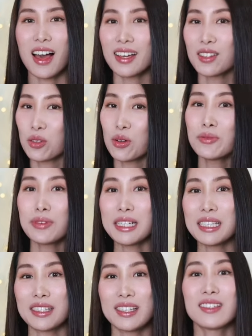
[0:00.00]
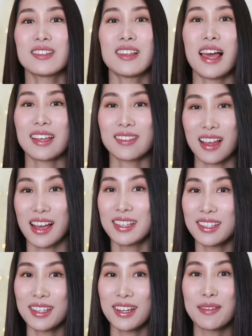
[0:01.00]
I don't really dislike
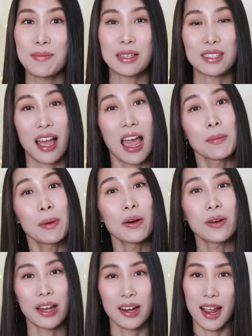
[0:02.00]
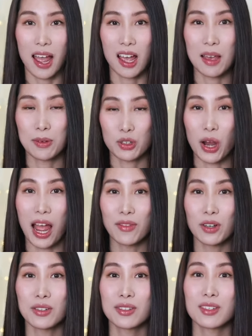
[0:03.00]
Dyson, but TYMO Airhype
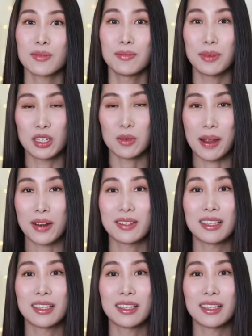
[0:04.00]
travels much better